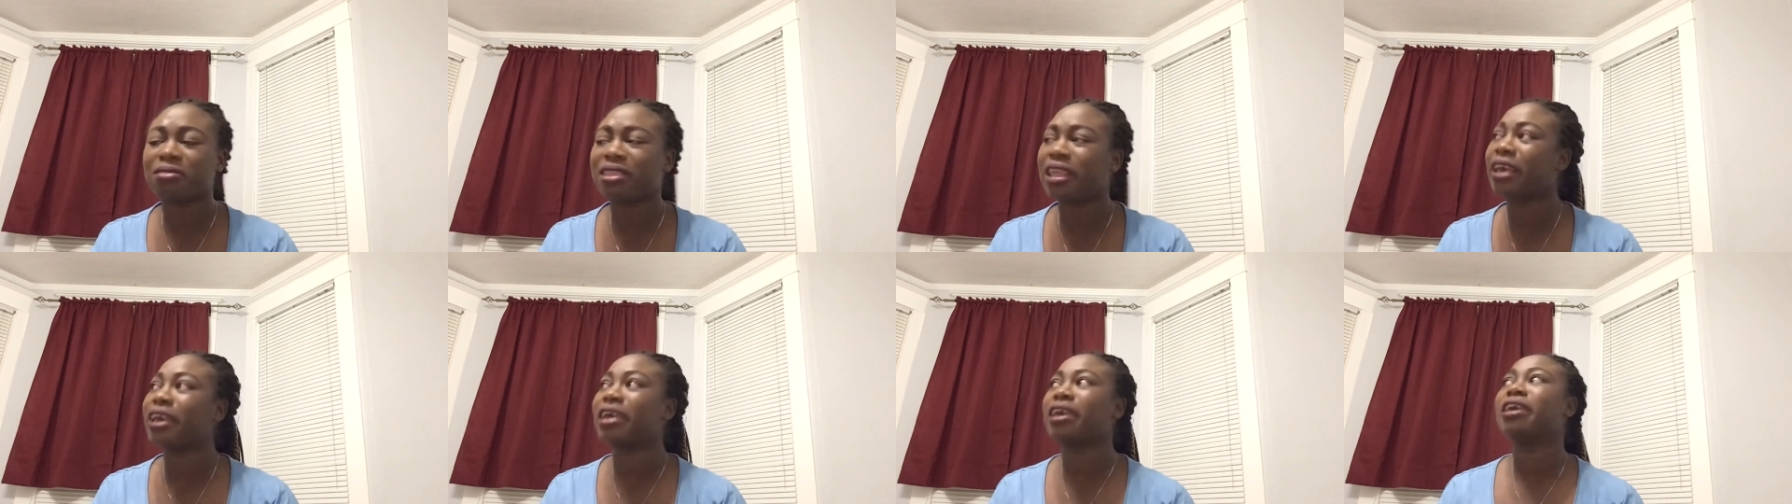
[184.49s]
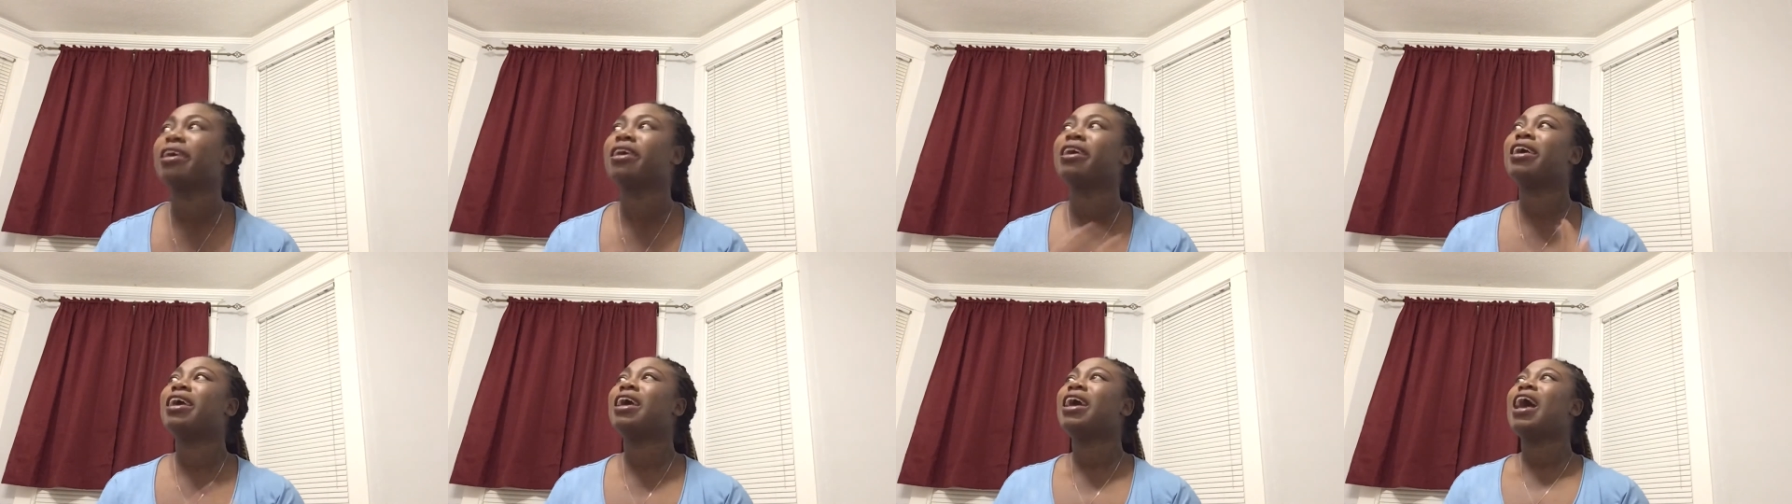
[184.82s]
Like,
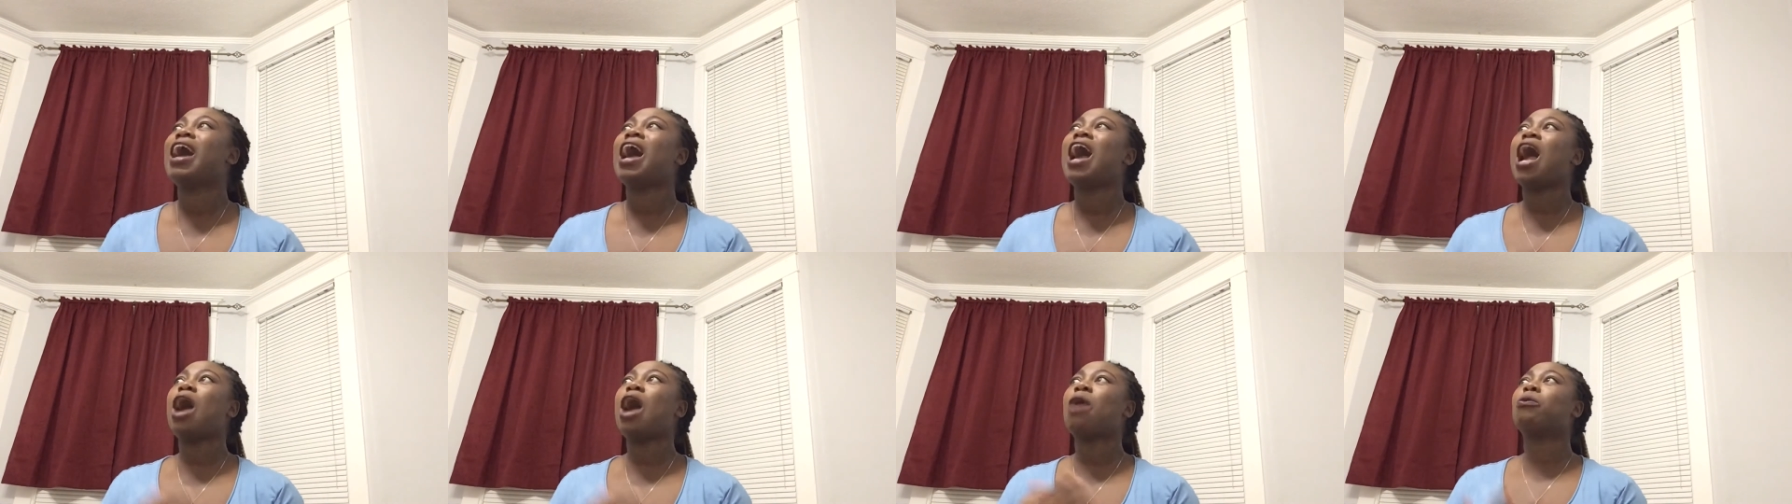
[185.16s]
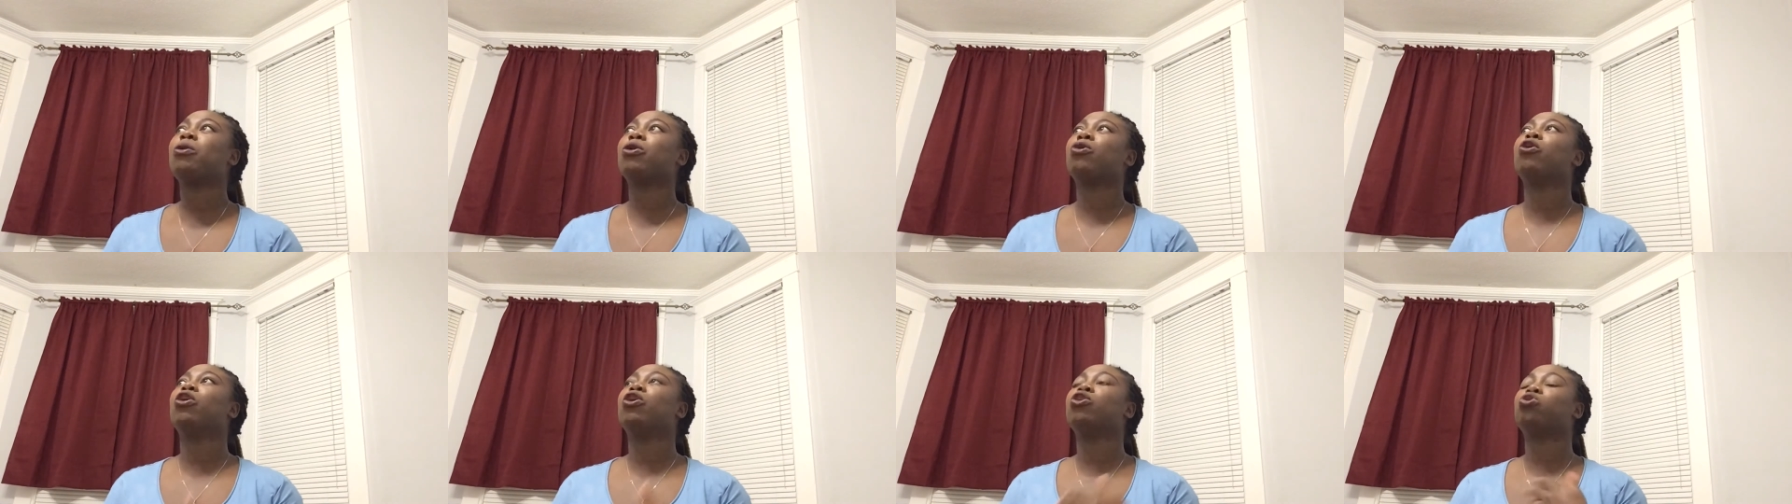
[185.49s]
how are we
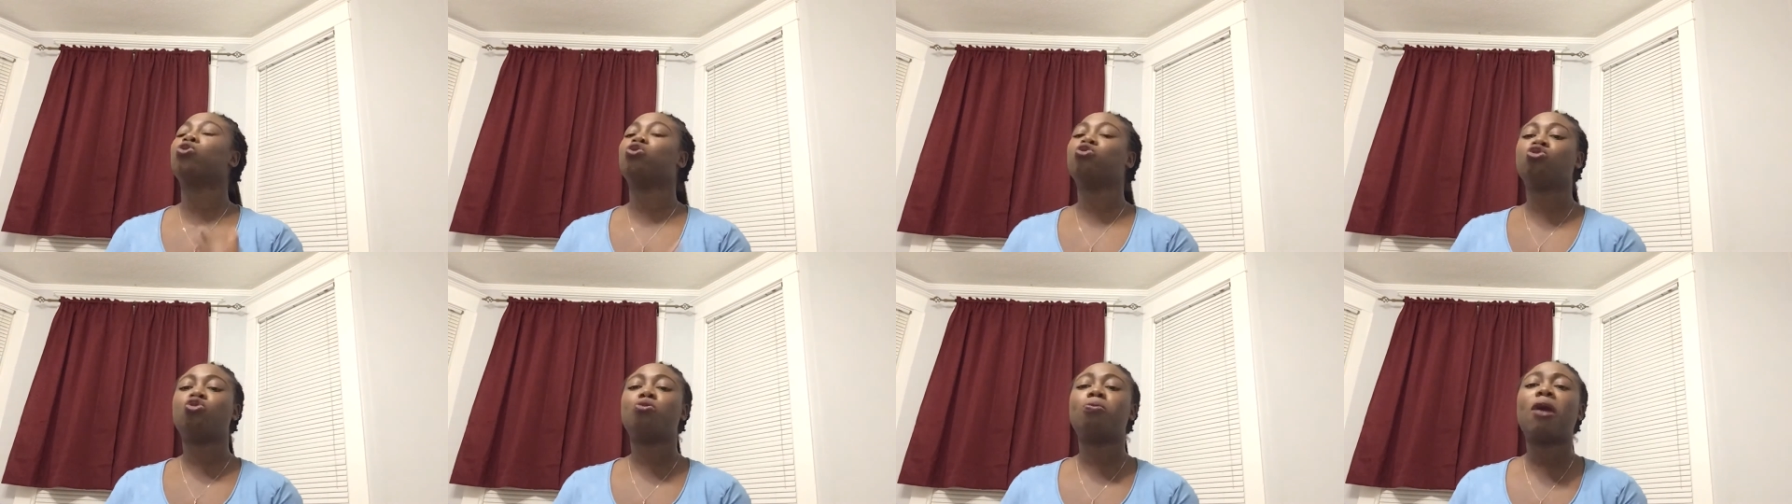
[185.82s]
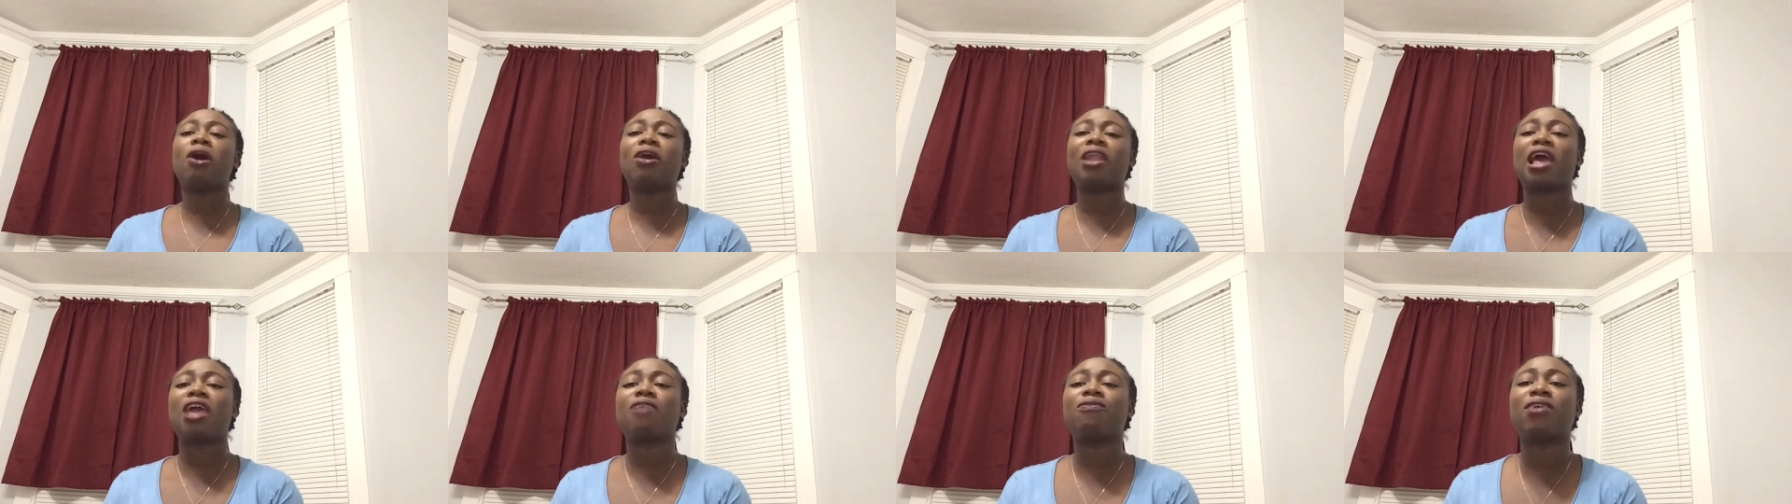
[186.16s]
going to do
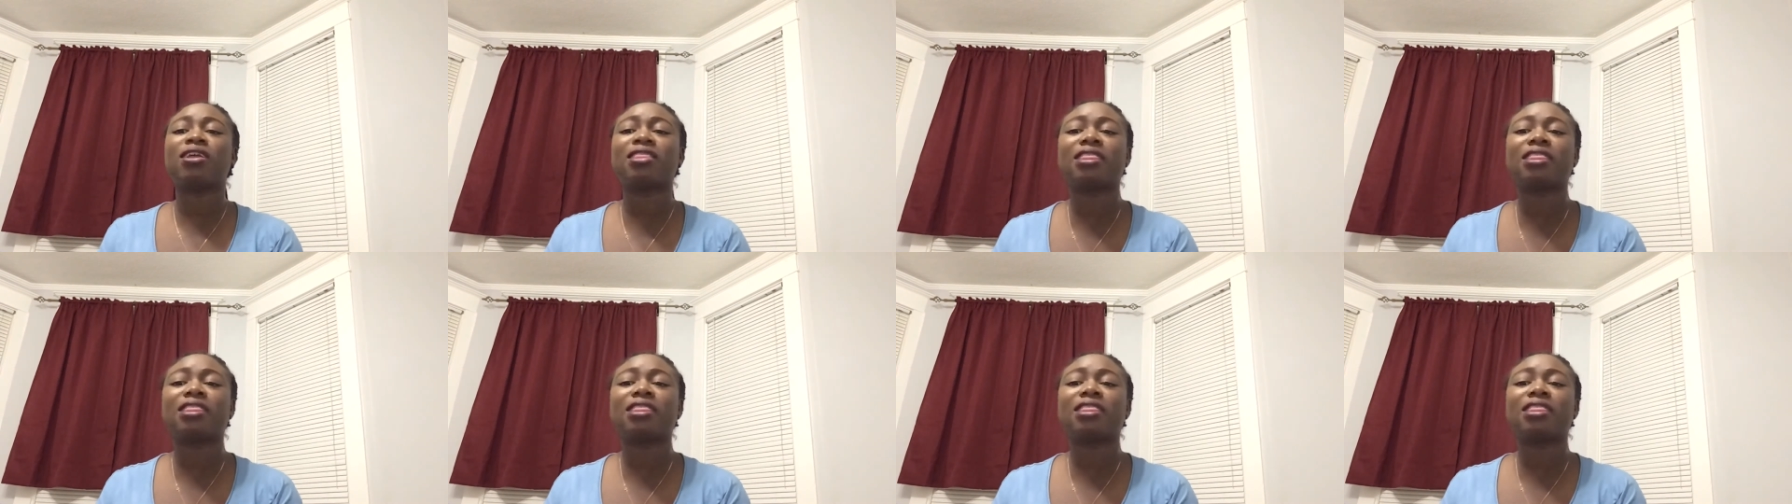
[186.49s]
life?